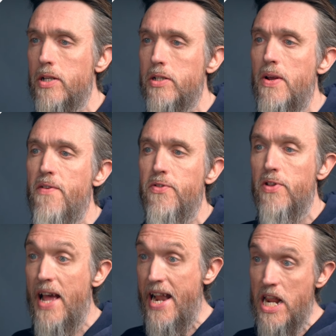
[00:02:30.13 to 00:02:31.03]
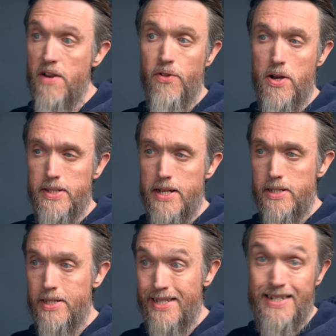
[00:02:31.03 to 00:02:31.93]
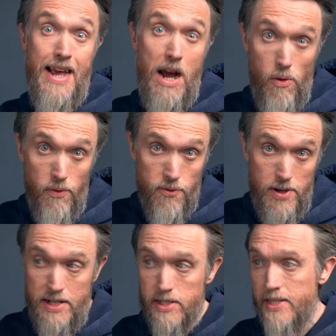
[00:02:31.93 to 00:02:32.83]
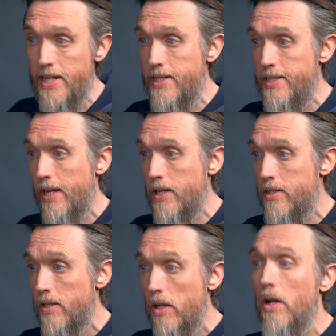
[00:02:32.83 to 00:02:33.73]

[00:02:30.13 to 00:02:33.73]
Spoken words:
So if any of those sensors is down for at least 60 seconds,